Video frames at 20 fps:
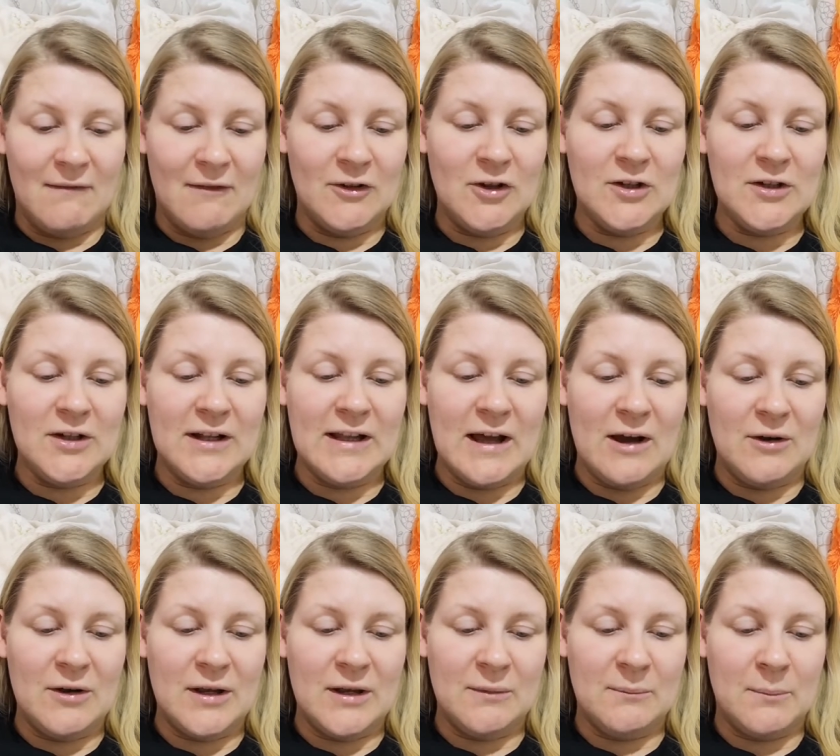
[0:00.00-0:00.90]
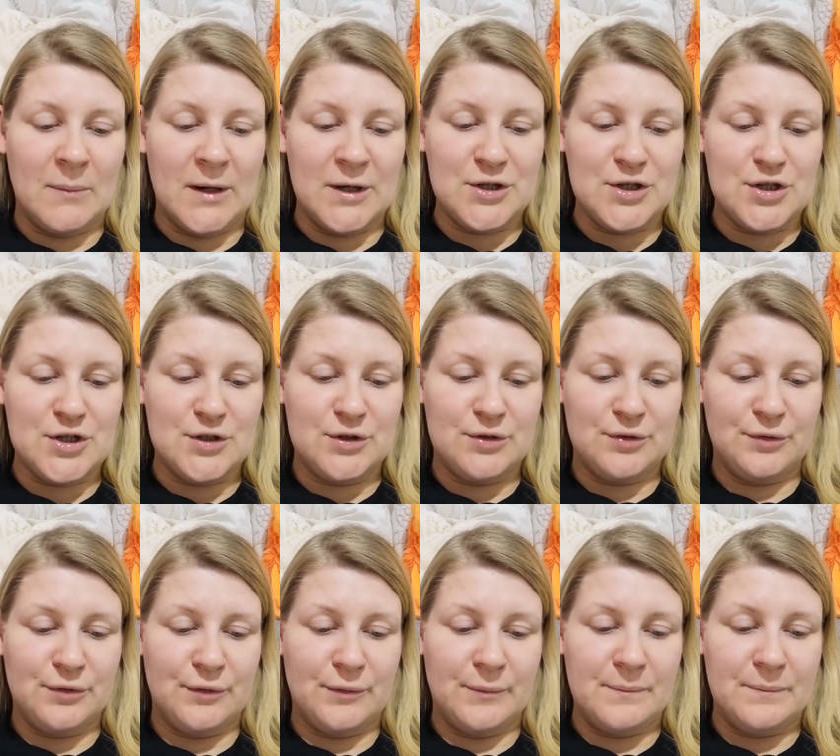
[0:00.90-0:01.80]
We're not allowing much
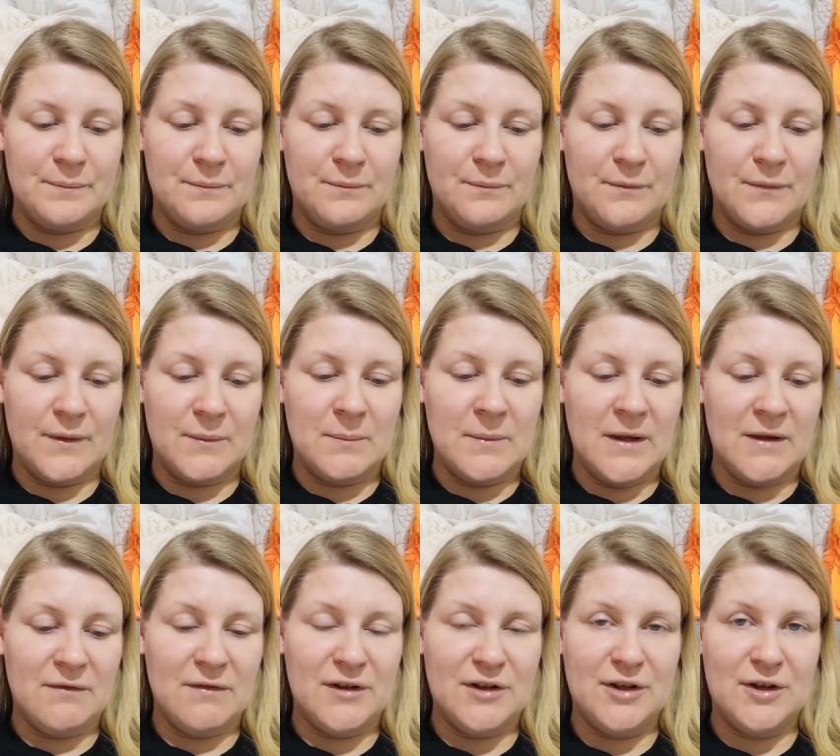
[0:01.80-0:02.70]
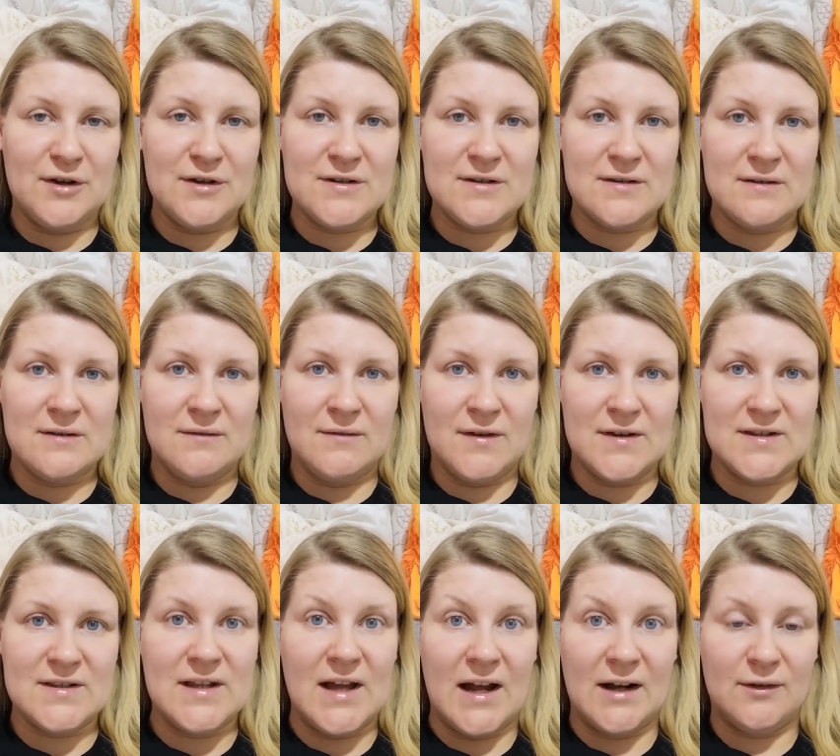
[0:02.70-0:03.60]
to make videos in the
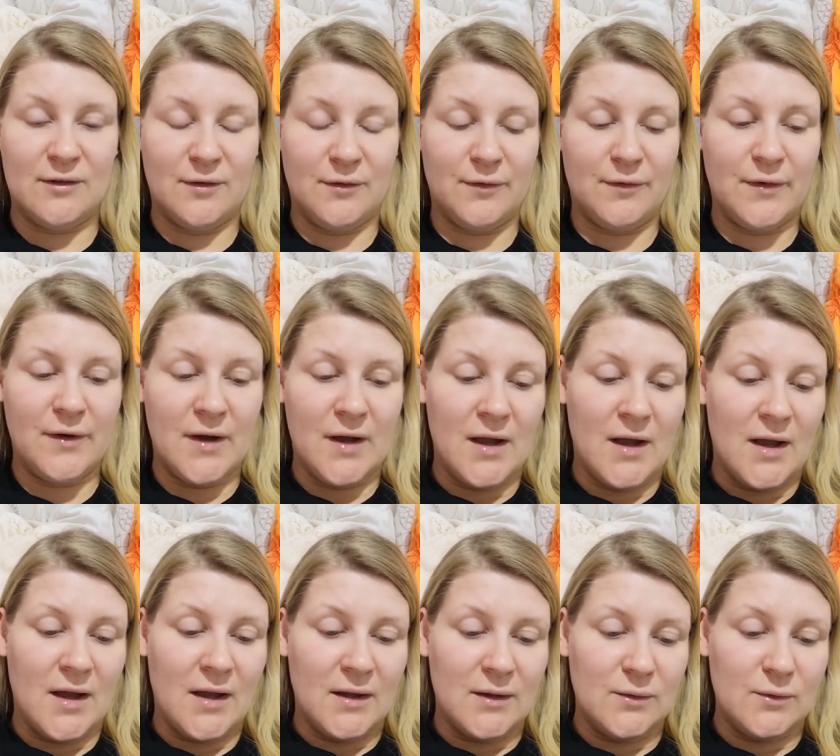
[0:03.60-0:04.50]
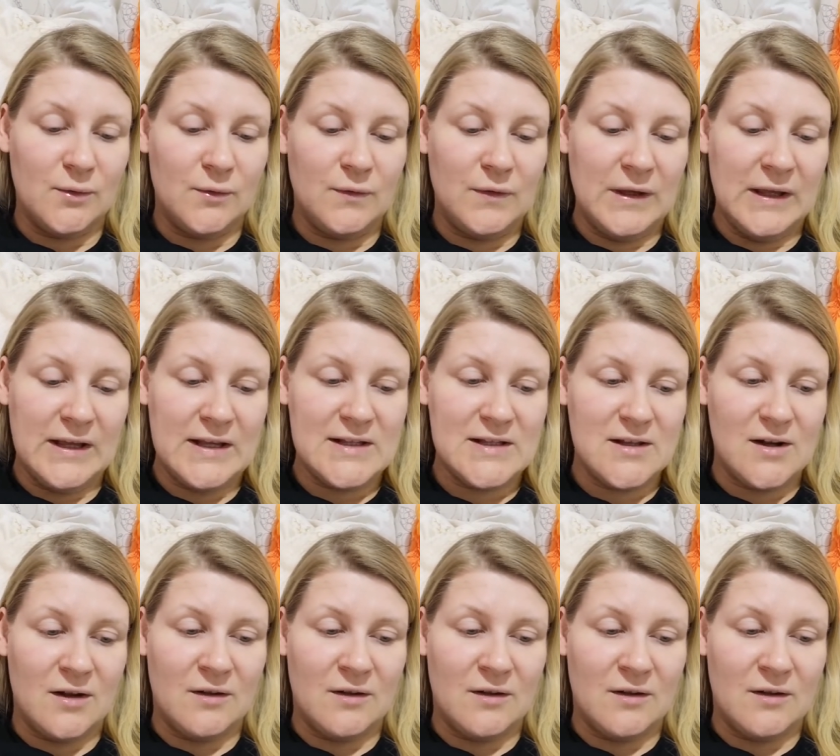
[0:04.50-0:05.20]
start of two weeks.